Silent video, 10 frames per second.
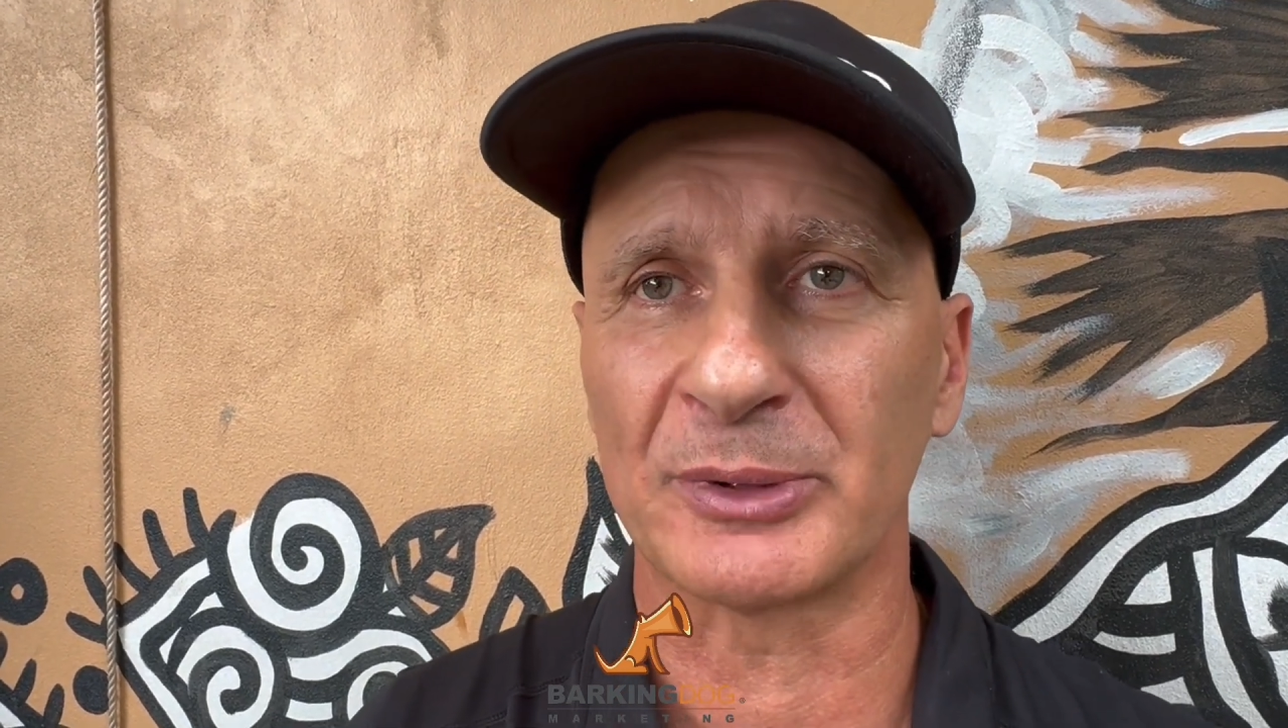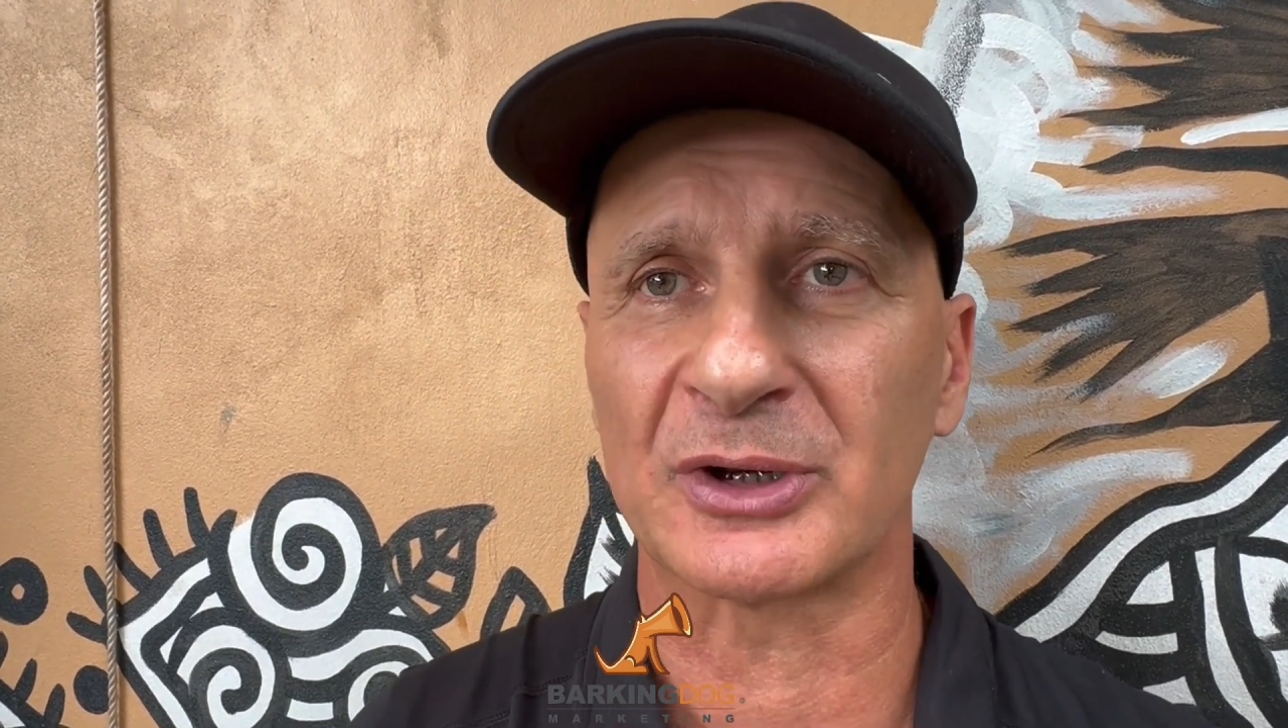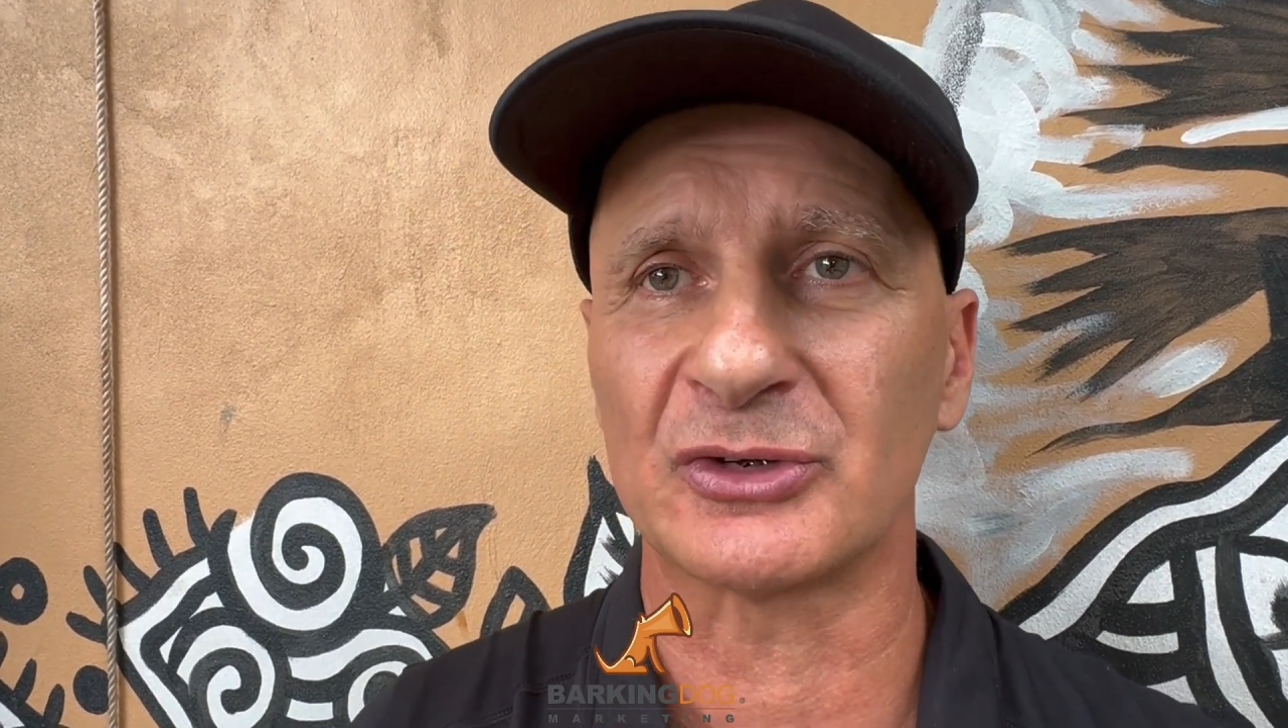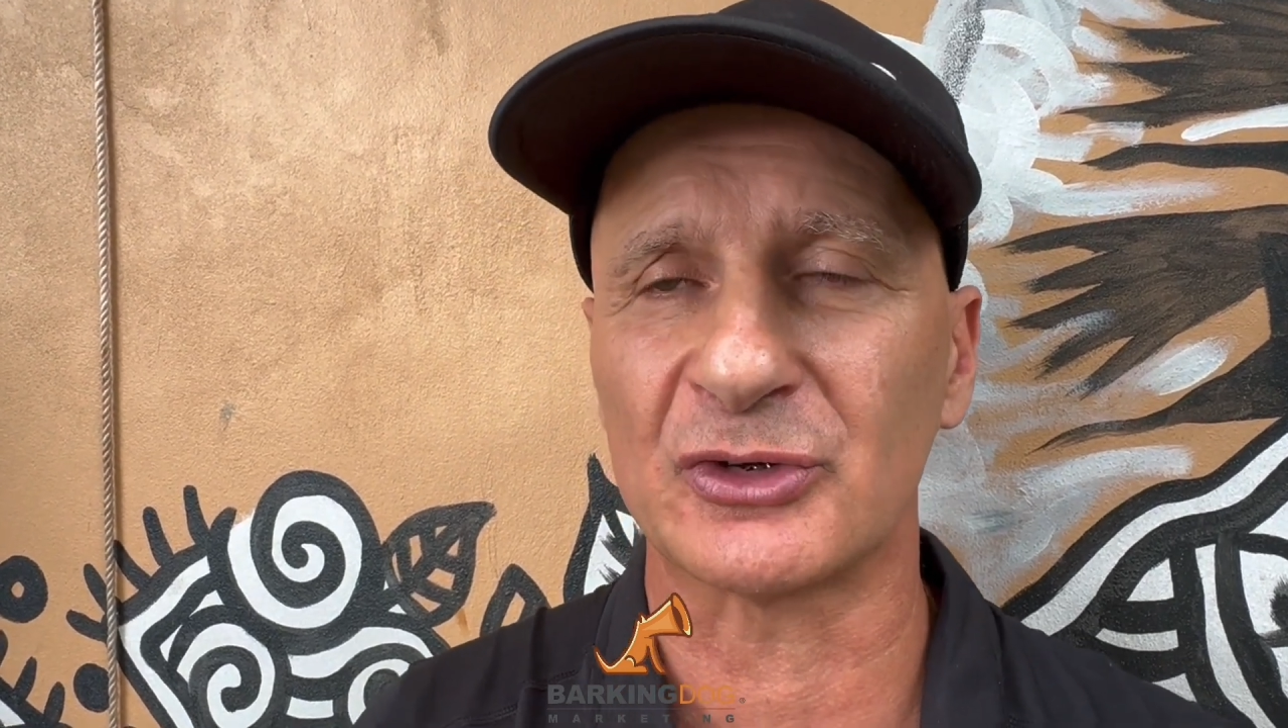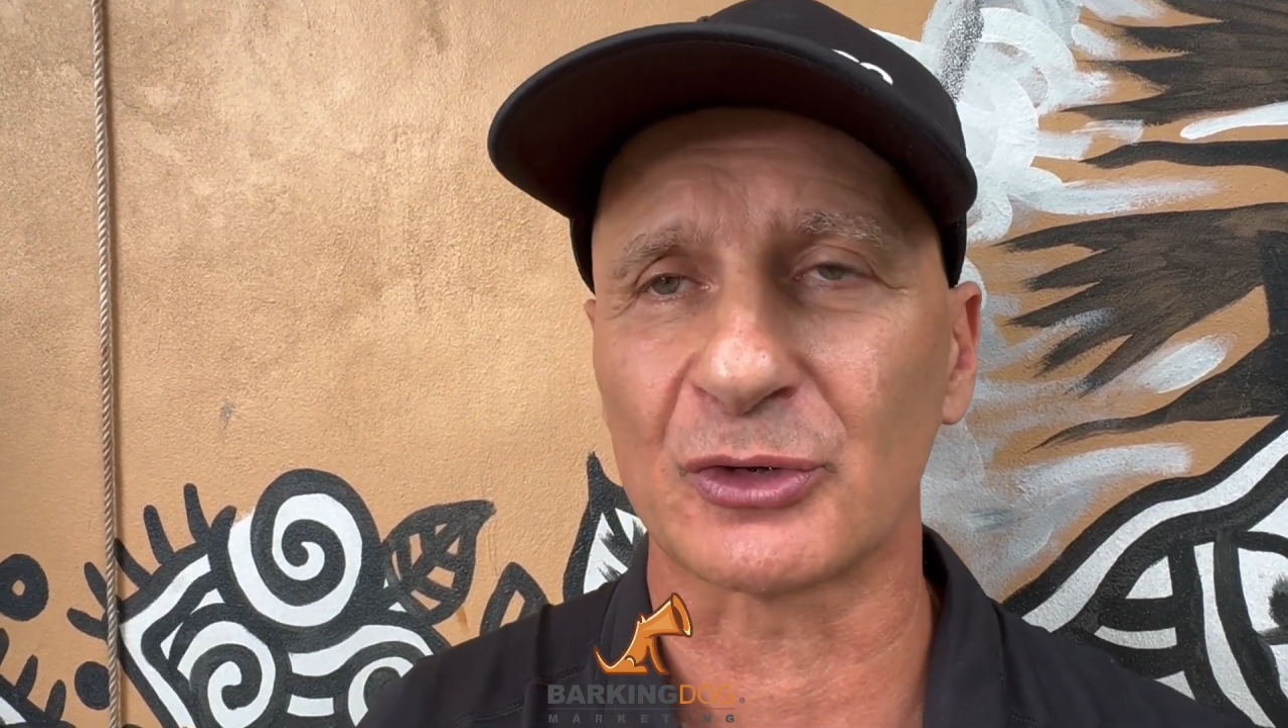
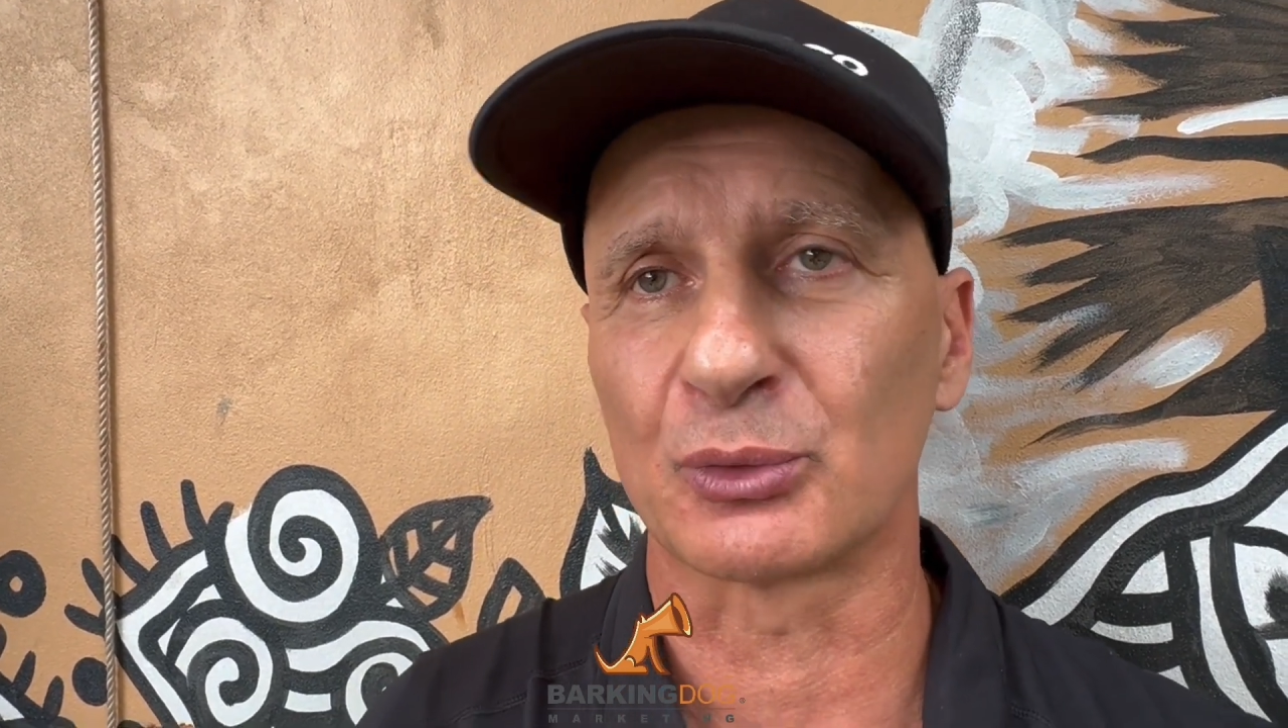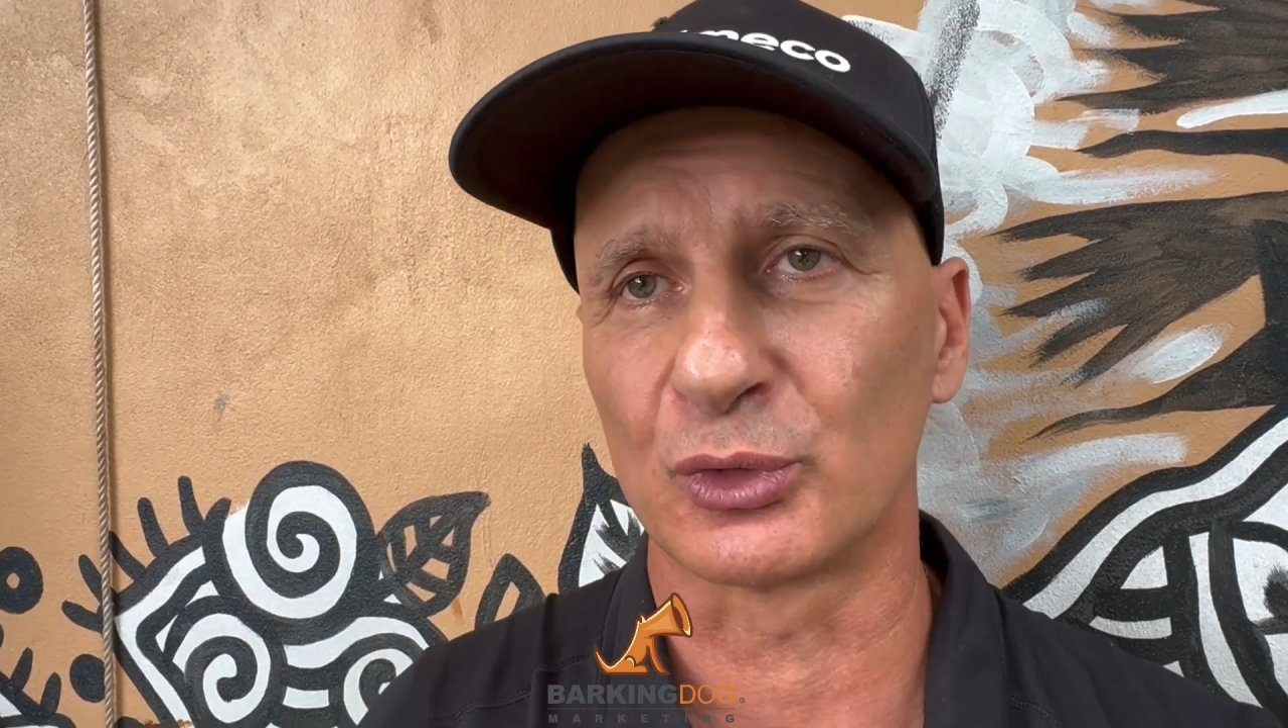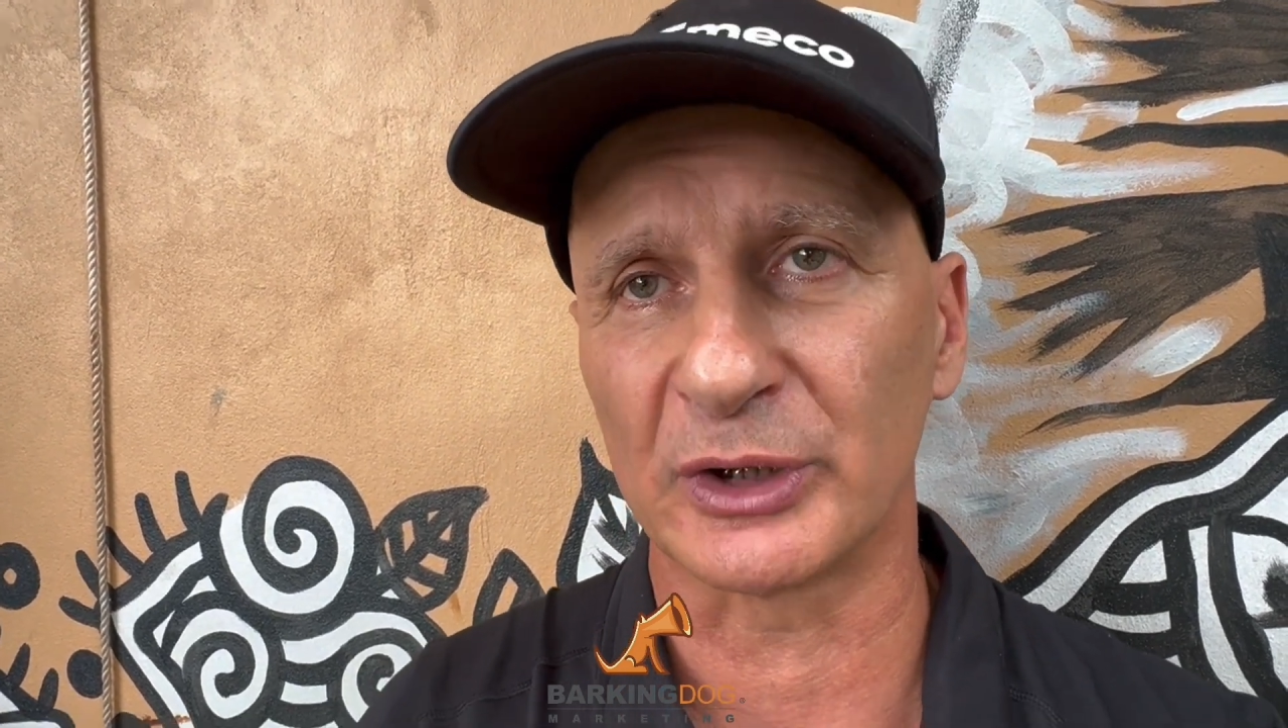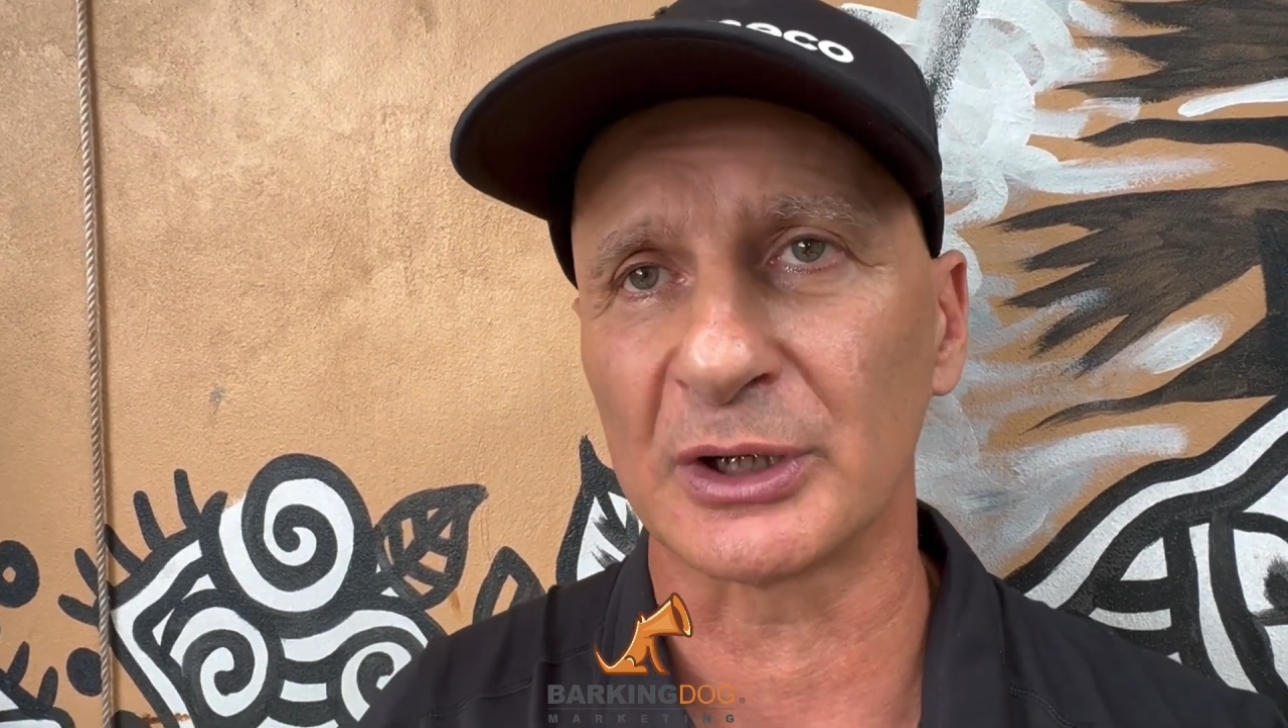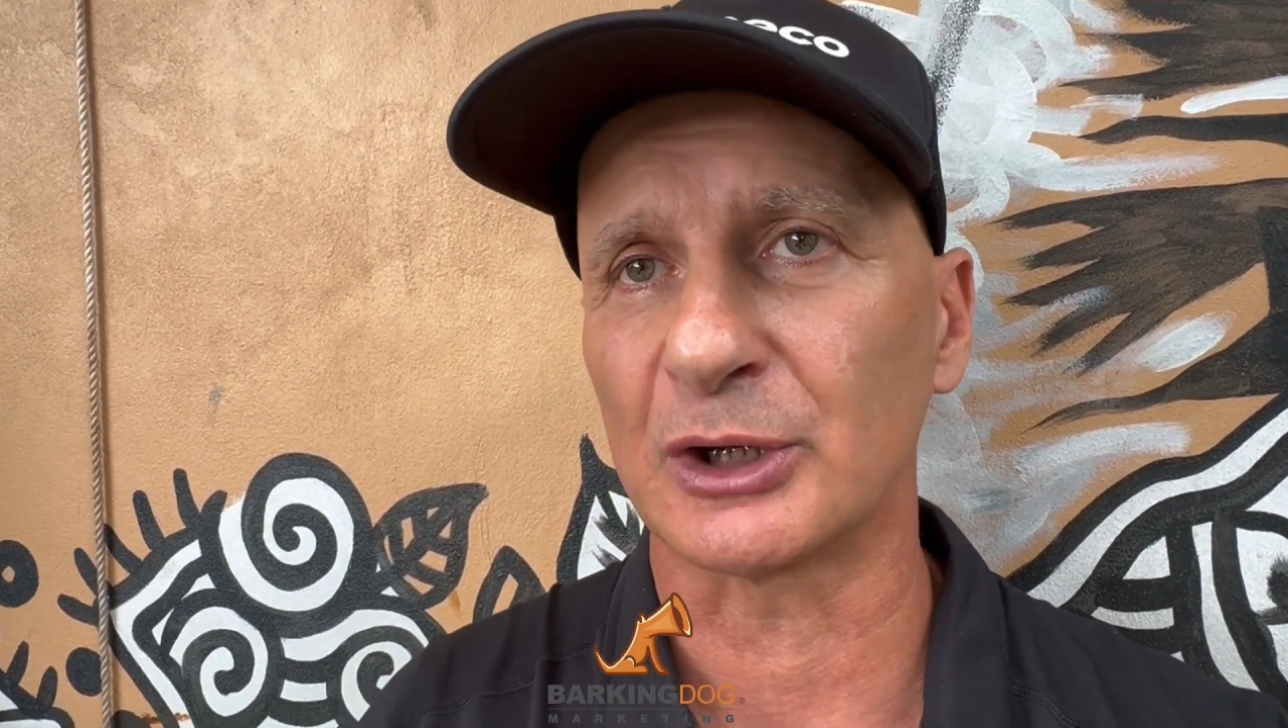because he's a
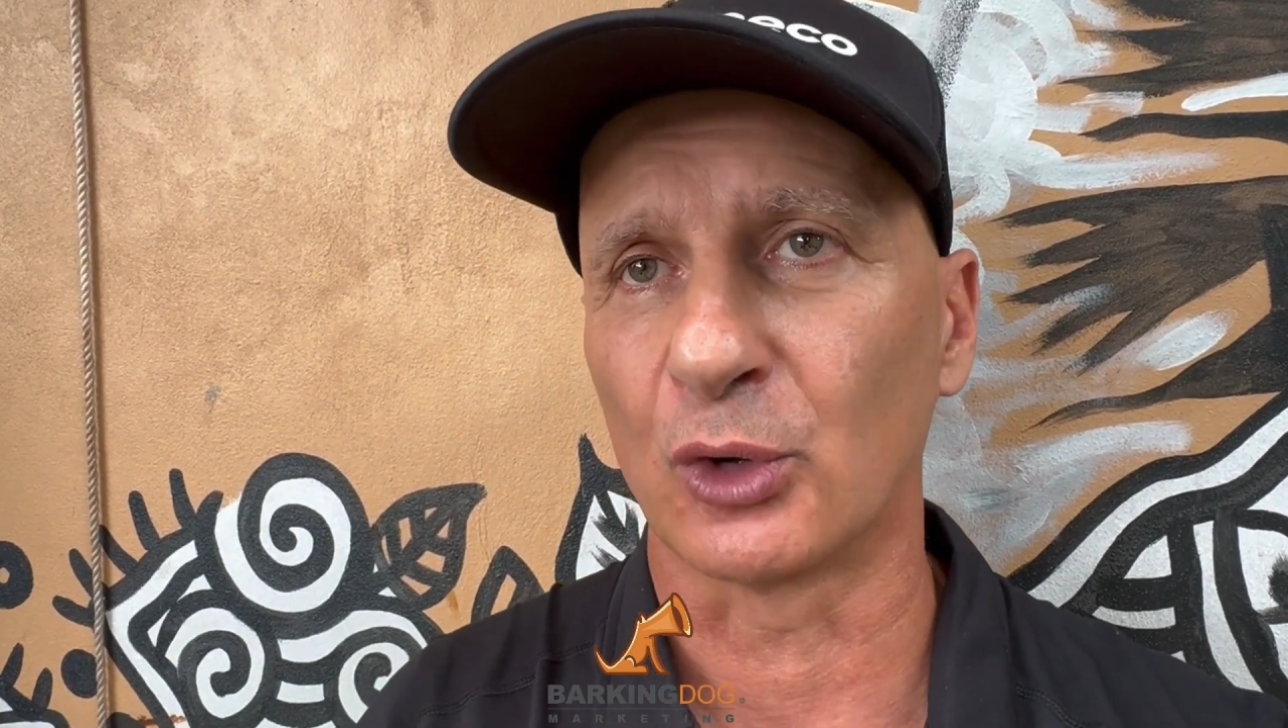really